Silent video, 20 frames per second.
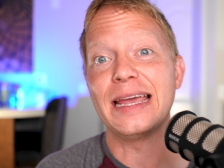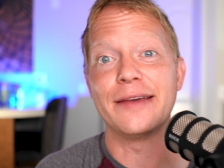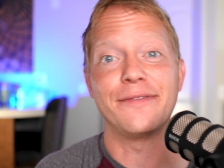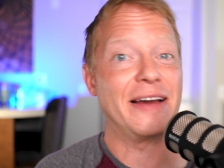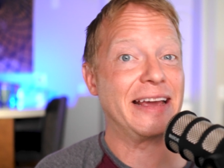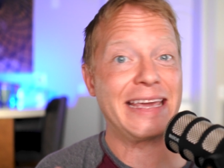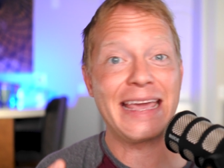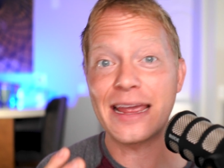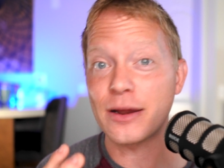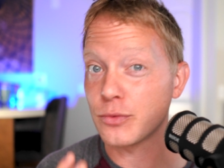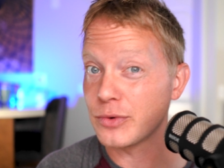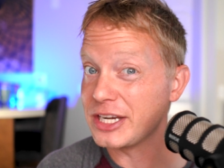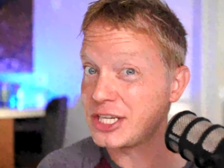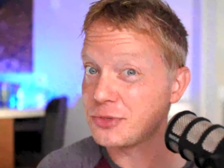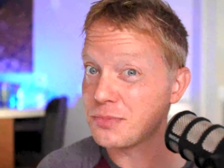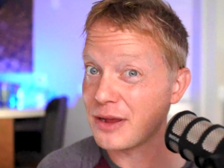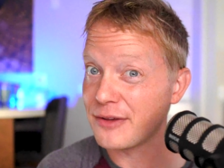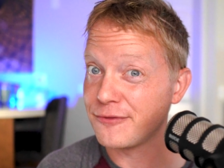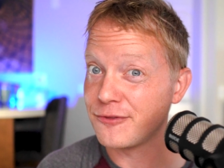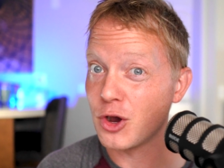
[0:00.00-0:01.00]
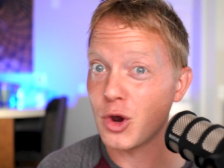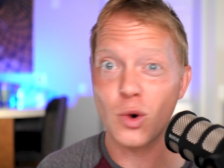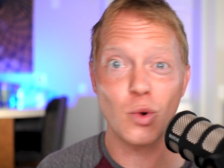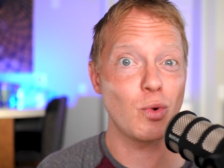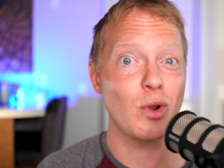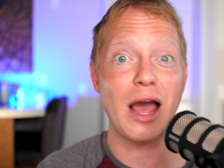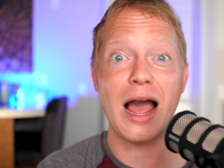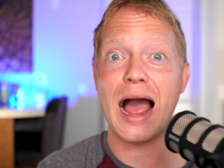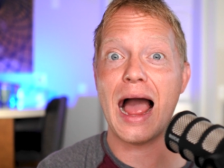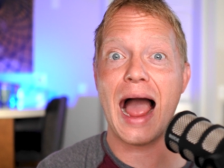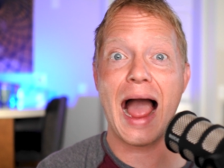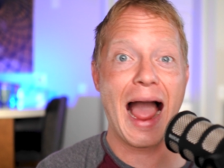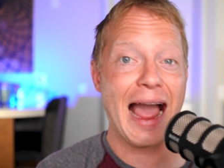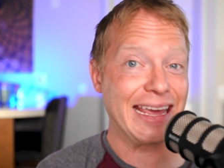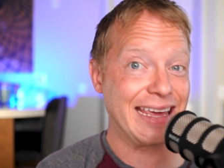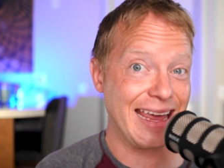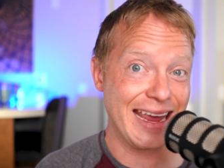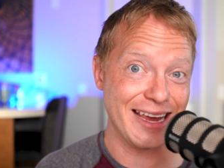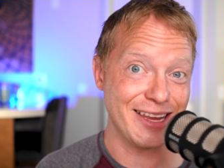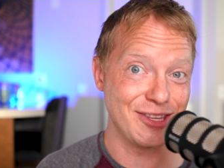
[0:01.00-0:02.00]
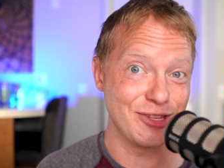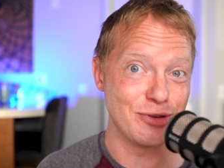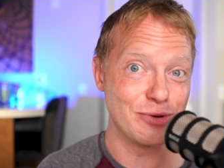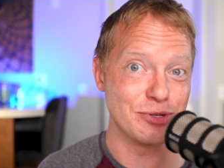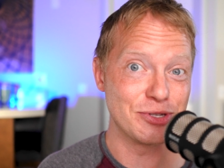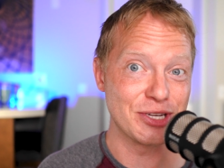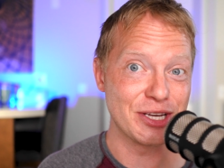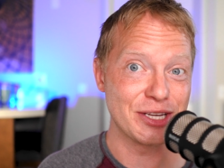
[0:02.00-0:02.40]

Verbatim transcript: If I can't reach my phone, I can't use